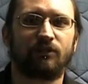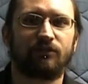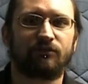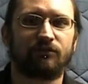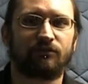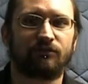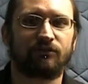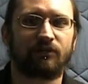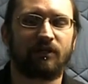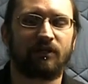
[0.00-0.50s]

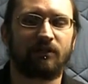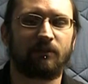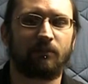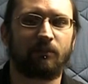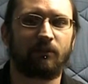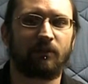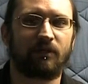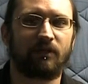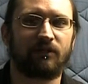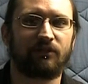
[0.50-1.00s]
to what you're
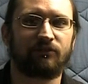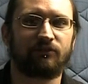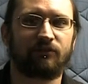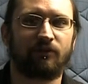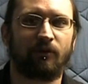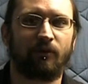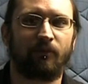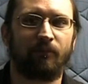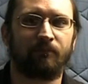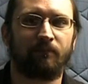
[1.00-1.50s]
trying to
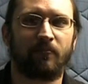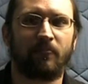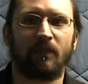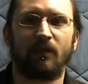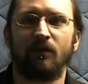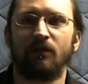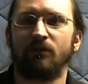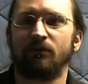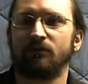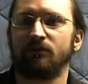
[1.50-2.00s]
play.
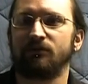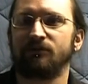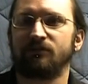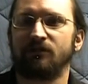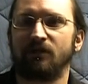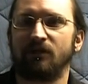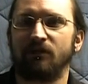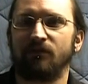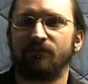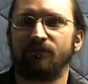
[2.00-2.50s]
So
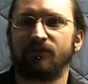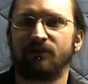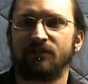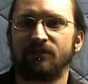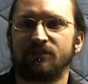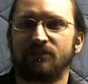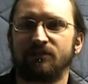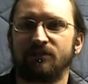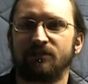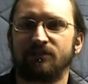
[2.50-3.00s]
let's
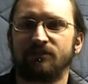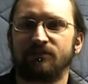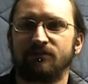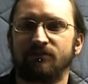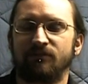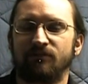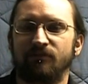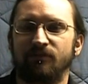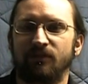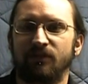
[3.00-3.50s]
finish
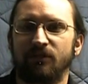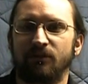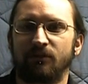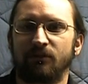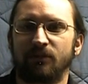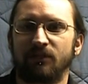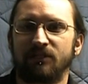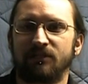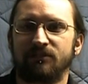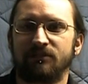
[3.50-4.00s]
this
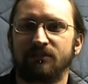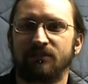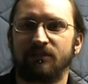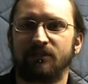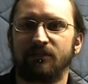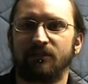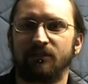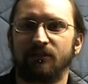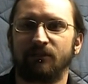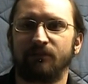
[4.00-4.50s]
video
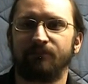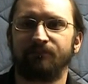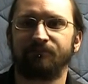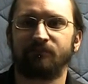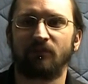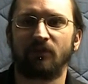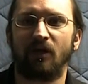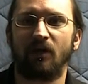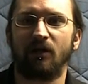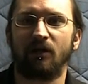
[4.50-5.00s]
lesson
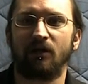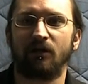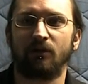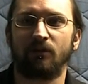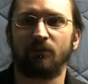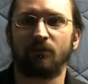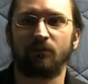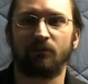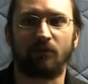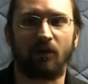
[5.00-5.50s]
here.
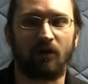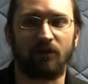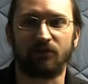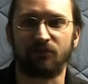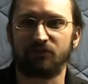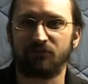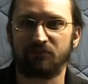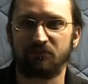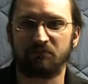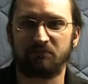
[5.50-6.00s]
I'll
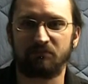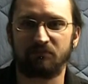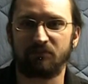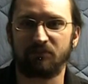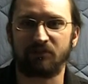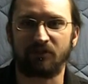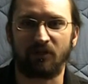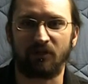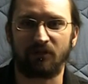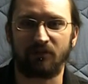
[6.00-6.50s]

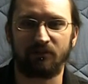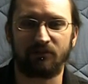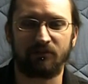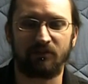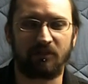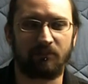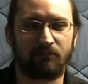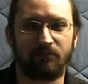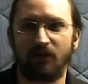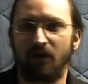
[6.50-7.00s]
just
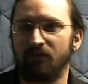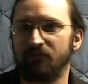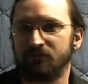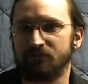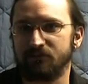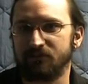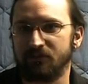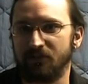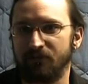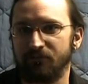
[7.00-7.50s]
start
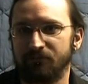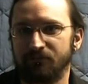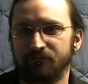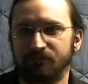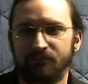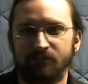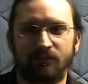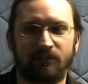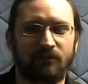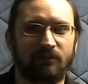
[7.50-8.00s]
improvising some
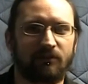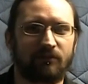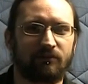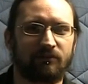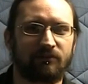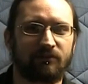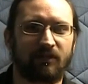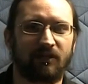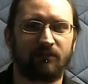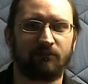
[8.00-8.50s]
stuff,
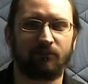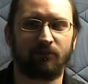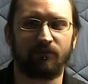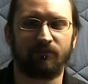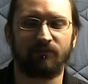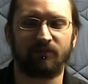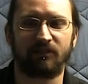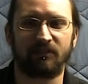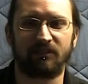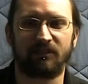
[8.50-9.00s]
just
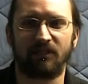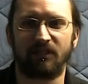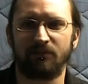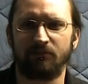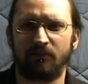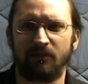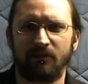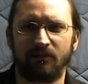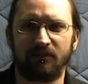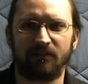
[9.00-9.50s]
kind of more of
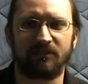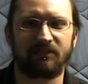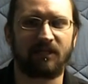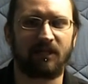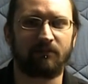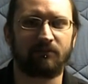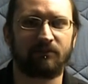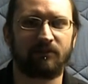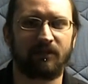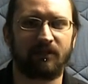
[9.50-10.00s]
a death
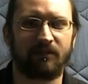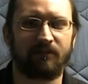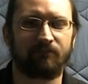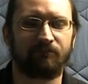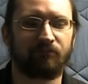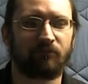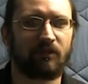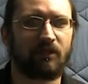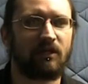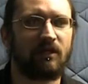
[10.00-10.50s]
metal-y type
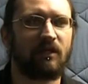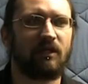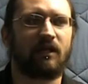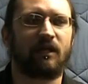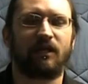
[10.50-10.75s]
thing,